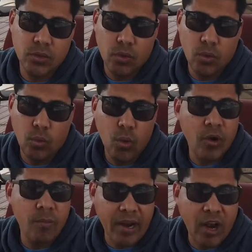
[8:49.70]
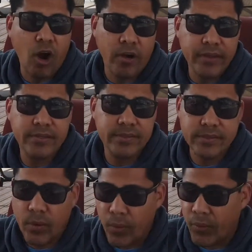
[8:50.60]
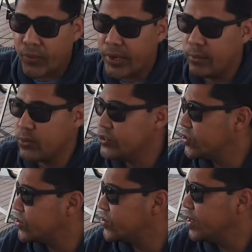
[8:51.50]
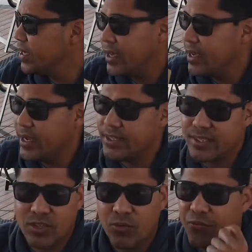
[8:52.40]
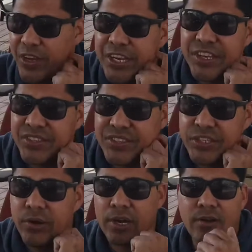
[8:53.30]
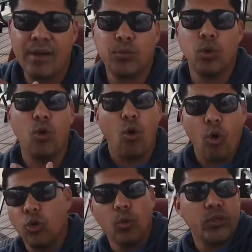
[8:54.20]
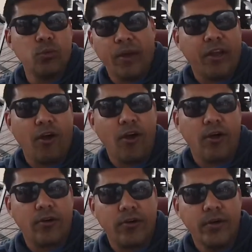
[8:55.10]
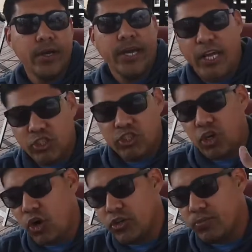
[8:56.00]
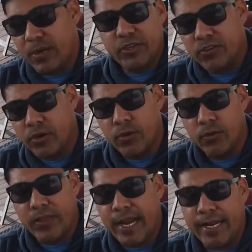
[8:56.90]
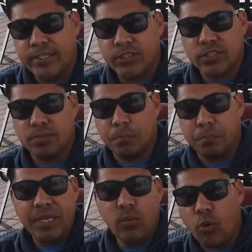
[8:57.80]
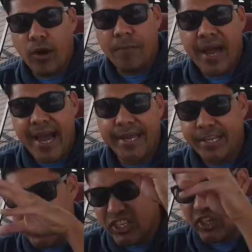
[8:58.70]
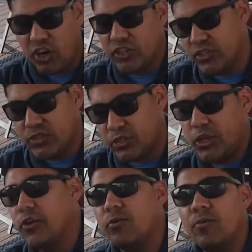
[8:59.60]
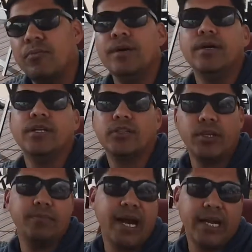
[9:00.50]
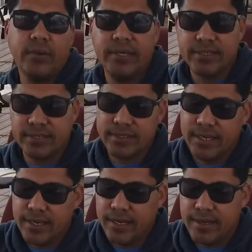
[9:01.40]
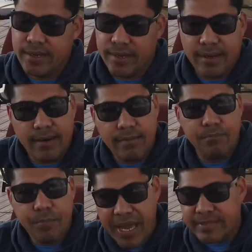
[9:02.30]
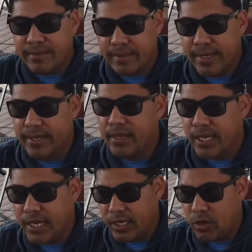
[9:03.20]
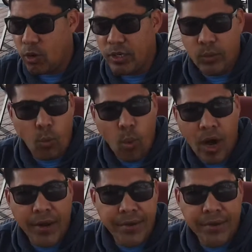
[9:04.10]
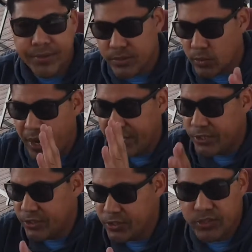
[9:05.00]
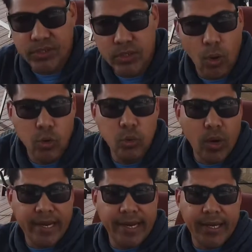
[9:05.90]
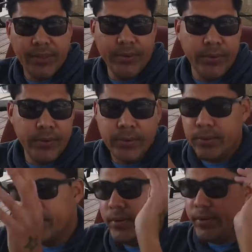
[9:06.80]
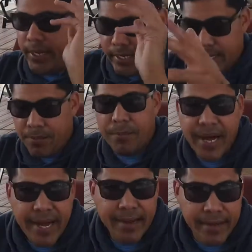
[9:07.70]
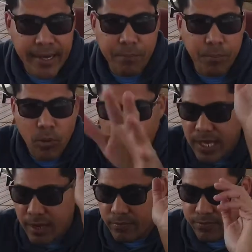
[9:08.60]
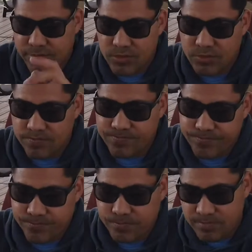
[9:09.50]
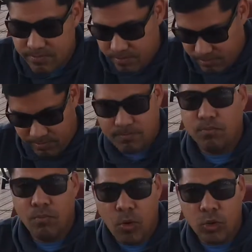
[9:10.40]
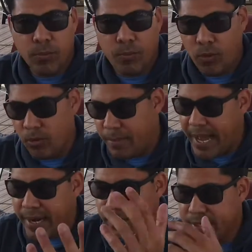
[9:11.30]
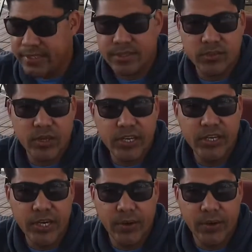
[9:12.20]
to where my car is, or it's just convenience, you know. I don't have to go all the way to my car and charge my drone, that I can just be where I'm at and charge 3 of them, 3 batteries basically, and all in one. So I can just go do what I gotta do and come back and pull out multiple batteries and it's ready to